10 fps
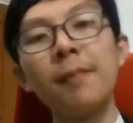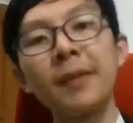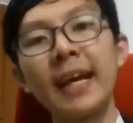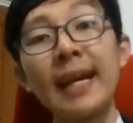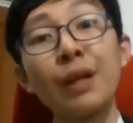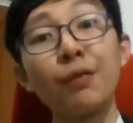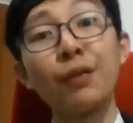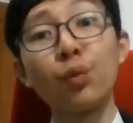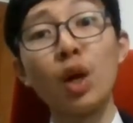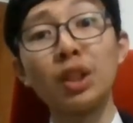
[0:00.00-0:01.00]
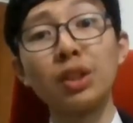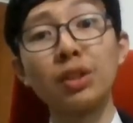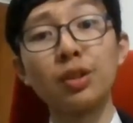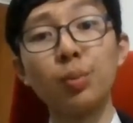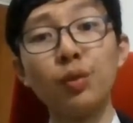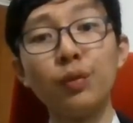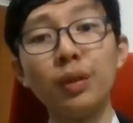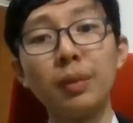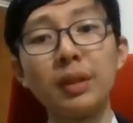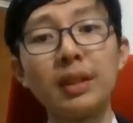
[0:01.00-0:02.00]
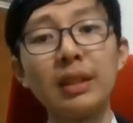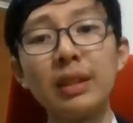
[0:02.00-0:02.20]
I had fun watching this movie, but